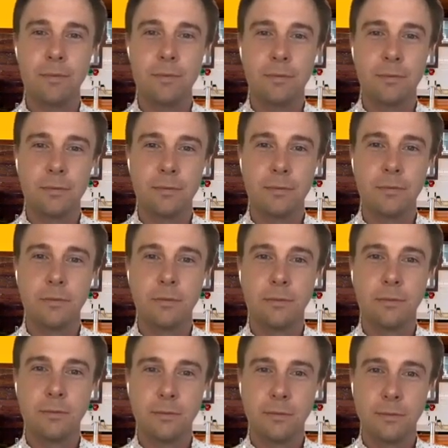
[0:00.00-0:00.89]

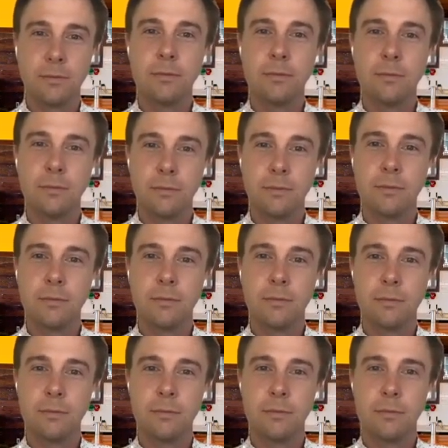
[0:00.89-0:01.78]

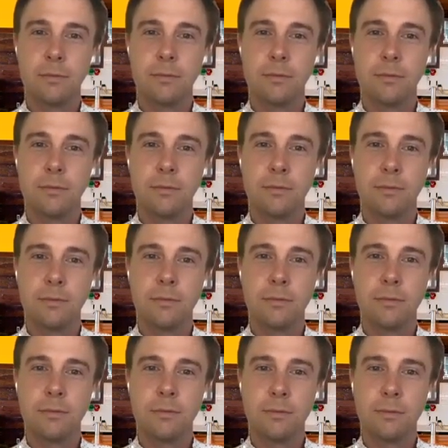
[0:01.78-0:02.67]

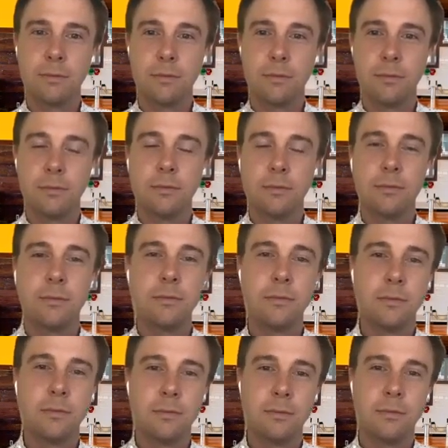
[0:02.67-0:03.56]

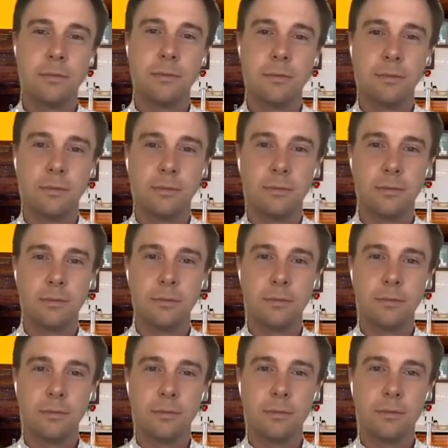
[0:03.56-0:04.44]

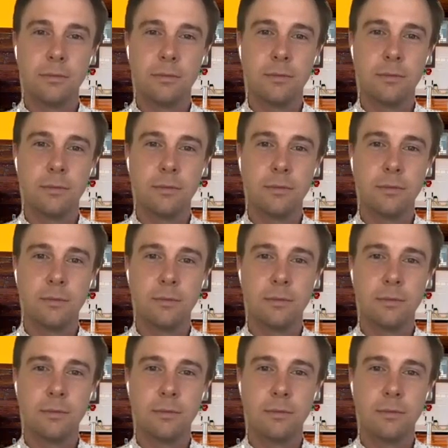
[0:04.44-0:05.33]

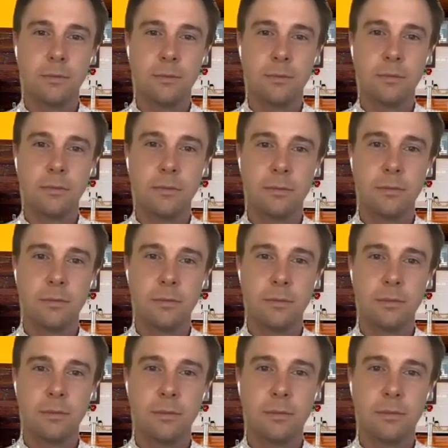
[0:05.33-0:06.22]

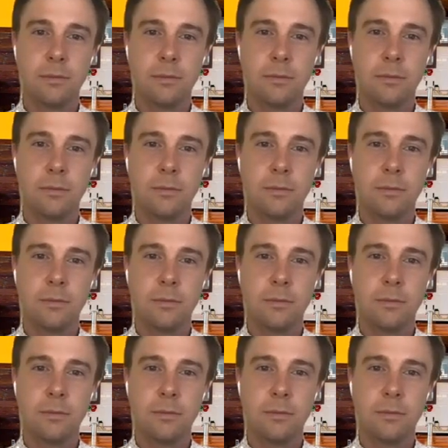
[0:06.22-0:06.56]
(not speaking)